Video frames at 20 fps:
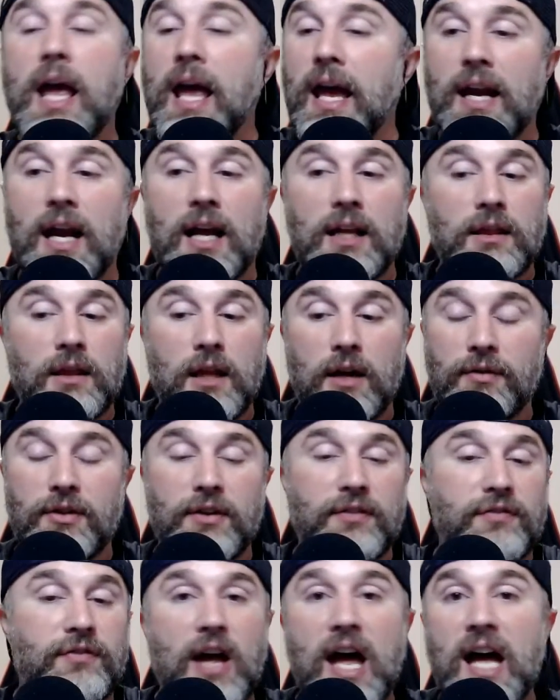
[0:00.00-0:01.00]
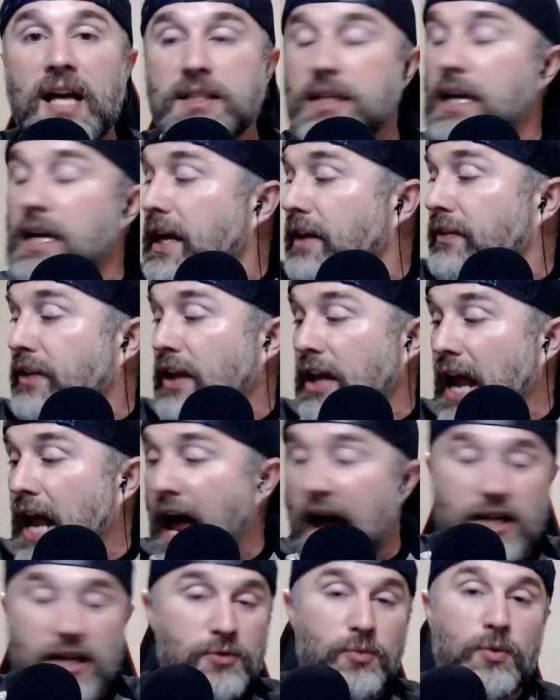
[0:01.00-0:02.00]
and I love the fact that
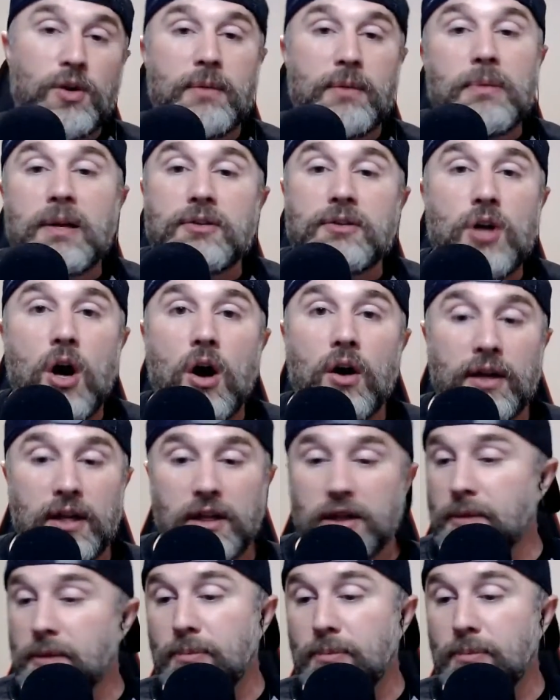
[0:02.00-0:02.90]
as we have been talking,